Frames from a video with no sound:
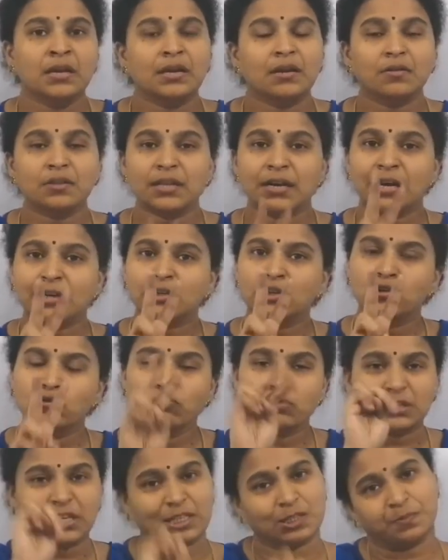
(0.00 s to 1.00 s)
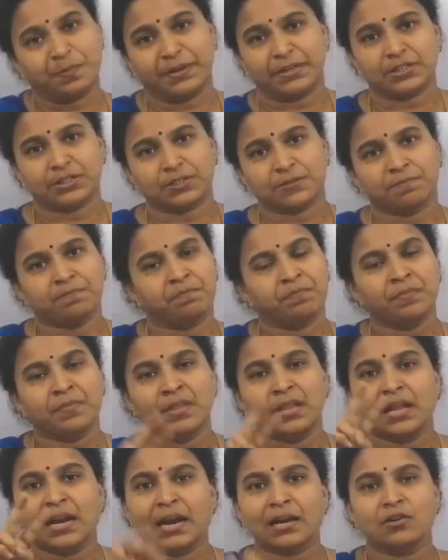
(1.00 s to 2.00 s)
Now there are two suspects.
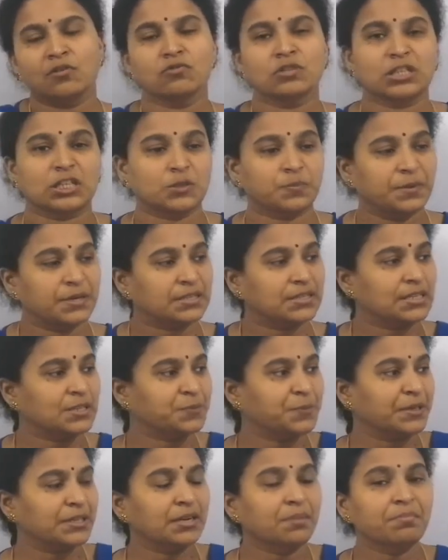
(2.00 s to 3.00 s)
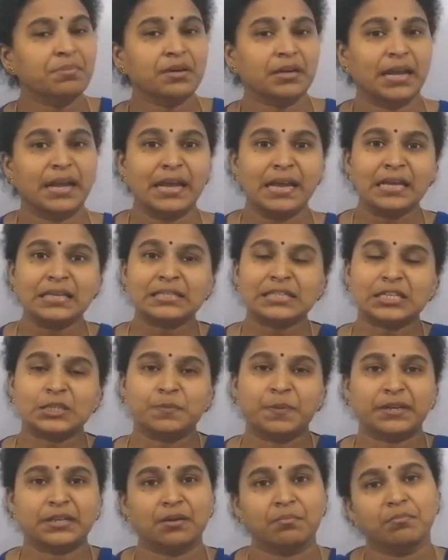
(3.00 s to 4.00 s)
There are two suspects, suspect number A,
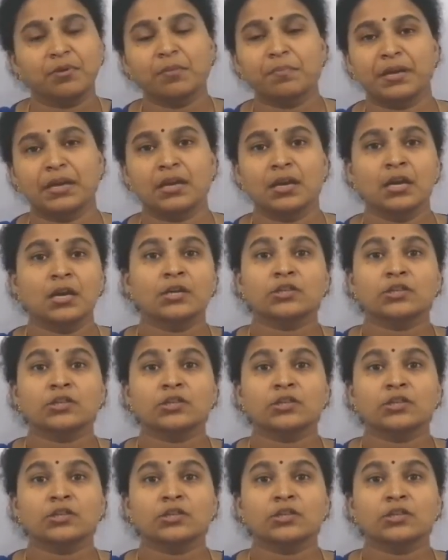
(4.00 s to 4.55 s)
suspect number B.